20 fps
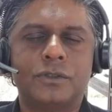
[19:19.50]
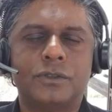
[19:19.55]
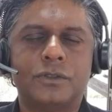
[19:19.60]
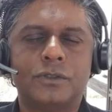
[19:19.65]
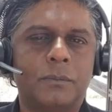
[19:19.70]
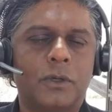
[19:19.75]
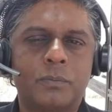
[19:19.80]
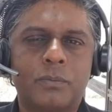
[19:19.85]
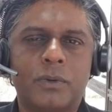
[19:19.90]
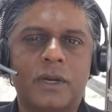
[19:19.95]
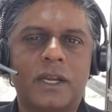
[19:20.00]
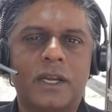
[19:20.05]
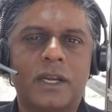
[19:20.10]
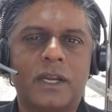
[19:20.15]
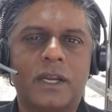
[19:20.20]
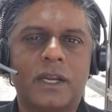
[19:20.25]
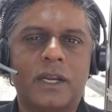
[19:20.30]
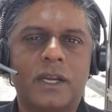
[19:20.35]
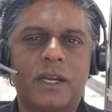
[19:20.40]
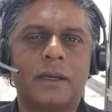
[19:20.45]
both private
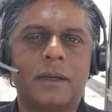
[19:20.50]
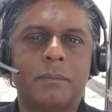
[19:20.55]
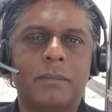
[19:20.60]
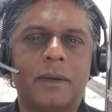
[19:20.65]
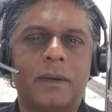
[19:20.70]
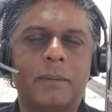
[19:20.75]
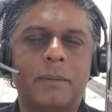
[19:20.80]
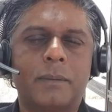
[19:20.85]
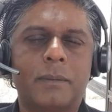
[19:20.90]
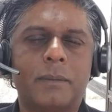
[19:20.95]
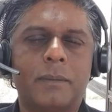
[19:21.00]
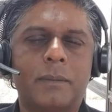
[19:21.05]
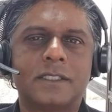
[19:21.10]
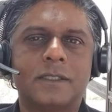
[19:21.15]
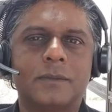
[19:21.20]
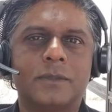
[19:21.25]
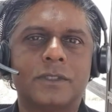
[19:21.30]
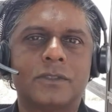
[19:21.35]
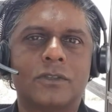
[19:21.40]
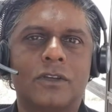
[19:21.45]
and public
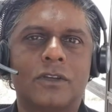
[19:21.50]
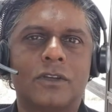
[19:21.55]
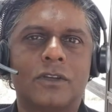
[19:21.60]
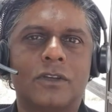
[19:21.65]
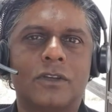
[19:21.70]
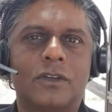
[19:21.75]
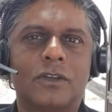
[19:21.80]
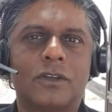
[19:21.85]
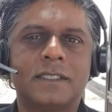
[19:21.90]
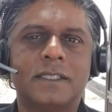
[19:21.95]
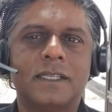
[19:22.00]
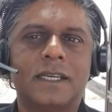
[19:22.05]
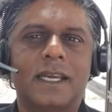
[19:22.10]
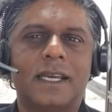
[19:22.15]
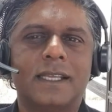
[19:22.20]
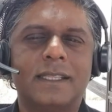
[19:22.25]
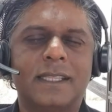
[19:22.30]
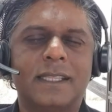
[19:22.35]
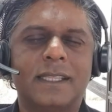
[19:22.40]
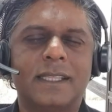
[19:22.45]
customers on that.
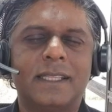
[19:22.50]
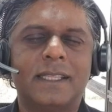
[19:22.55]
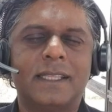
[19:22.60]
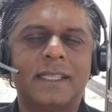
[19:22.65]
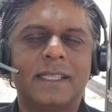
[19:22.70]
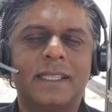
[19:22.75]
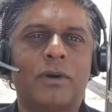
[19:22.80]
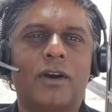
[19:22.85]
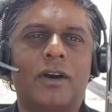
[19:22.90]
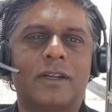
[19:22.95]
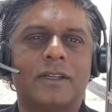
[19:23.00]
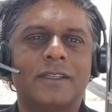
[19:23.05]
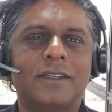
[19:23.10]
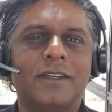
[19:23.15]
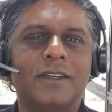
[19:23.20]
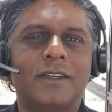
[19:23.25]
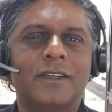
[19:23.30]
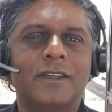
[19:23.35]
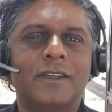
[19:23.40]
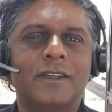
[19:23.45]
And that's a great part.
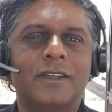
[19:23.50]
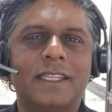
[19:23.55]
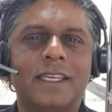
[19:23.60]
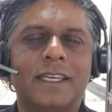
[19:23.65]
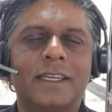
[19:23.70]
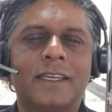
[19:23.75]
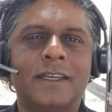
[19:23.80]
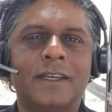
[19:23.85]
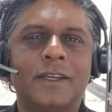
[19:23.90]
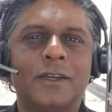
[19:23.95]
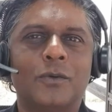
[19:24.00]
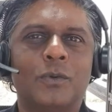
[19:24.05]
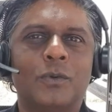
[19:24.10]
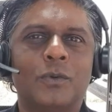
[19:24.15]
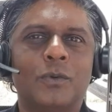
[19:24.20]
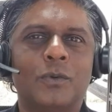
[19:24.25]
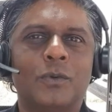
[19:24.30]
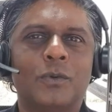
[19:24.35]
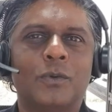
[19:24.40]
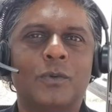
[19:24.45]
I think
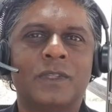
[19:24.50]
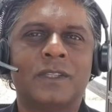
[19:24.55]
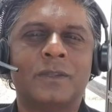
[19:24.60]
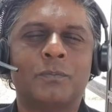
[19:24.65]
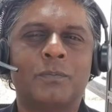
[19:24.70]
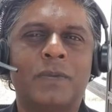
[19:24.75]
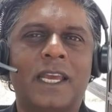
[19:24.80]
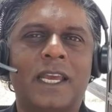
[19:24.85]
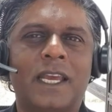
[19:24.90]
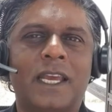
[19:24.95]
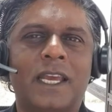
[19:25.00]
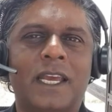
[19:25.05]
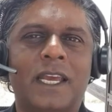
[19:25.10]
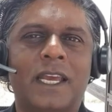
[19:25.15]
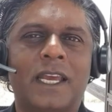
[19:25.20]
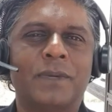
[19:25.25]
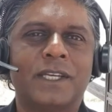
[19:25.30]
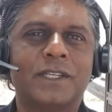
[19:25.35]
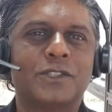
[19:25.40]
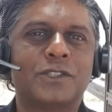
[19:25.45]
with perhaps the
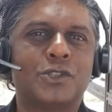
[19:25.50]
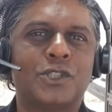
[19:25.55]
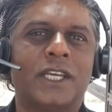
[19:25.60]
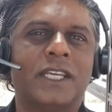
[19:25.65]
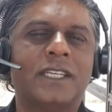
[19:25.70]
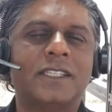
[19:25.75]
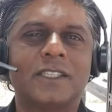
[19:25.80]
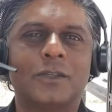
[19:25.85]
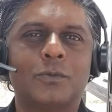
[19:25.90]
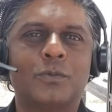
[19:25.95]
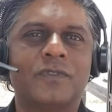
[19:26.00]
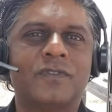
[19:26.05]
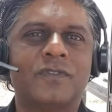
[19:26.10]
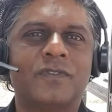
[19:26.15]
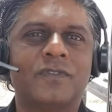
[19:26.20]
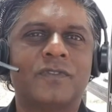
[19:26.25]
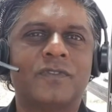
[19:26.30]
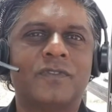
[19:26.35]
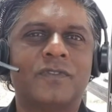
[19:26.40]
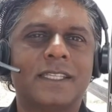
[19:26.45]
biggest change that we've
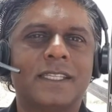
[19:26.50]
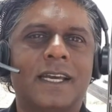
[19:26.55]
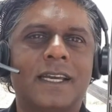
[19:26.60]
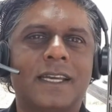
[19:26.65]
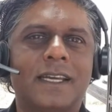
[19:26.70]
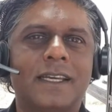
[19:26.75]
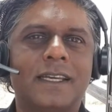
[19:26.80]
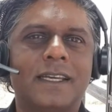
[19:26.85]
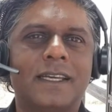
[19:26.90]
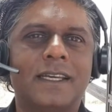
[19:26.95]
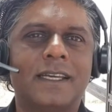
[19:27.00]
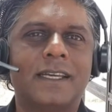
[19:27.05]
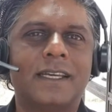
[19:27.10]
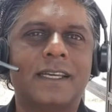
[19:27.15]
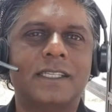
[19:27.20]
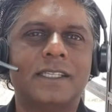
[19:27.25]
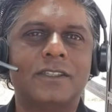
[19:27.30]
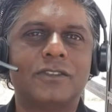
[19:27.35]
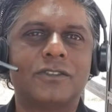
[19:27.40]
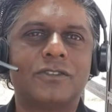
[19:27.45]
seen in the IT
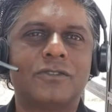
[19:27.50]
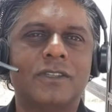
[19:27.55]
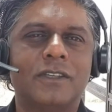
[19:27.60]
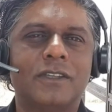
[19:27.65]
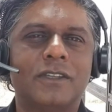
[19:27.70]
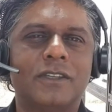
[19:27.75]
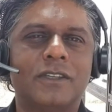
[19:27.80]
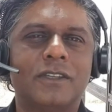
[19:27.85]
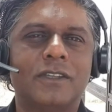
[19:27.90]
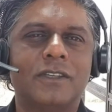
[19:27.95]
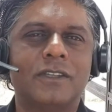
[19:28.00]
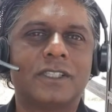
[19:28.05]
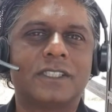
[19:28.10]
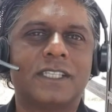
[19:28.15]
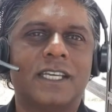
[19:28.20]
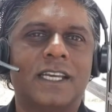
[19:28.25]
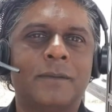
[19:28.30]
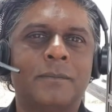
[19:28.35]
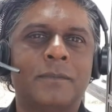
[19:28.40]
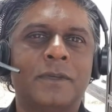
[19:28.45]
industry for a long
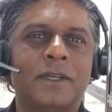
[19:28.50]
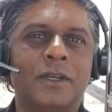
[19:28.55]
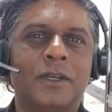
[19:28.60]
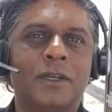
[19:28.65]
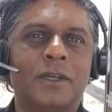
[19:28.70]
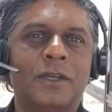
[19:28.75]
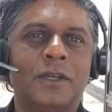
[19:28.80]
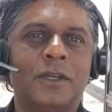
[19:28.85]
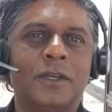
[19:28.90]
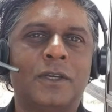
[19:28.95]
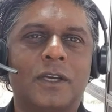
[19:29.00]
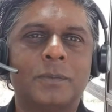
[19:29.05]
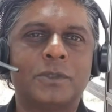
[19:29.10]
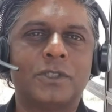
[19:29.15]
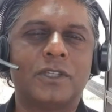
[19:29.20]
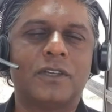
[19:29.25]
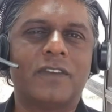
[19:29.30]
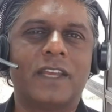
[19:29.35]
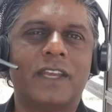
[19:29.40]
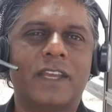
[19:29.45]
time, with the adoption
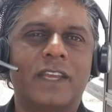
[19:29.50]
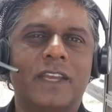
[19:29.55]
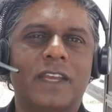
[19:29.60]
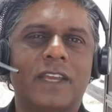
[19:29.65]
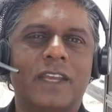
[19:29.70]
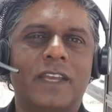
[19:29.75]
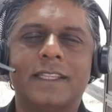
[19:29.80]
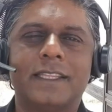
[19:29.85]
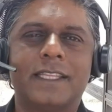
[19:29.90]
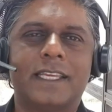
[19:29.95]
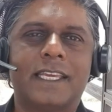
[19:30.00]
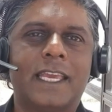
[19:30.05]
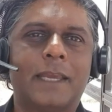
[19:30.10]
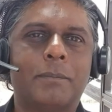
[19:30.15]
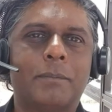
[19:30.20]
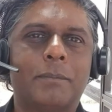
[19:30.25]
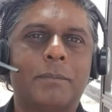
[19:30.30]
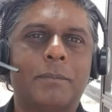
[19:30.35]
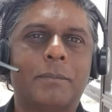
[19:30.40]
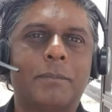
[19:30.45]
of AI and the
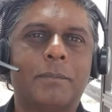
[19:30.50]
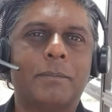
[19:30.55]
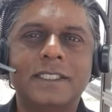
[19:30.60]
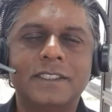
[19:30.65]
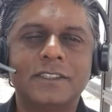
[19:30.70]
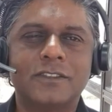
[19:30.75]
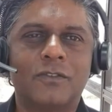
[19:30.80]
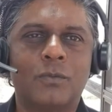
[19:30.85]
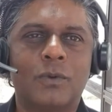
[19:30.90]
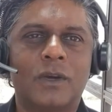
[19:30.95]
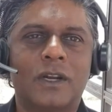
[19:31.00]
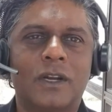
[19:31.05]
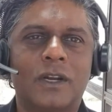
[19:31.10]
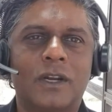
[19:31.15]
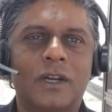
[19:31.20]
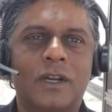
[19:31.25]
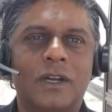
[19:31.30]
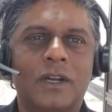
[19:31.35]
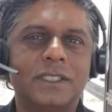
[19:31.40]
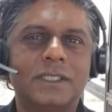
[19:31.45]
capabilities of what our
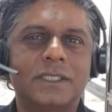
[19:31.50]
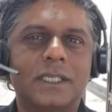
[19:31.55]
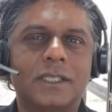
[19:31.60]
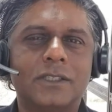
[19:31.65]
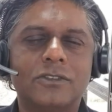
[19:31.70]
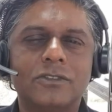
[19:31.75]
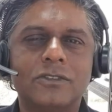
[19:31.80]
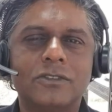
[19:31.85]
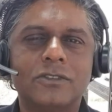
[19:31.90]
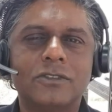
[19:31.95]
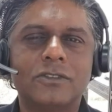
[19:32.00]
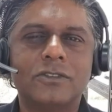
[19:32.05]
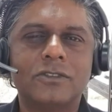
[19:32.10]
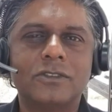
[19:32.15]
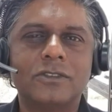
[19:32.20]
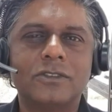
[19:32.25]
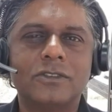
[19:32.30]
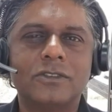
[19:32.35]
machines can do today,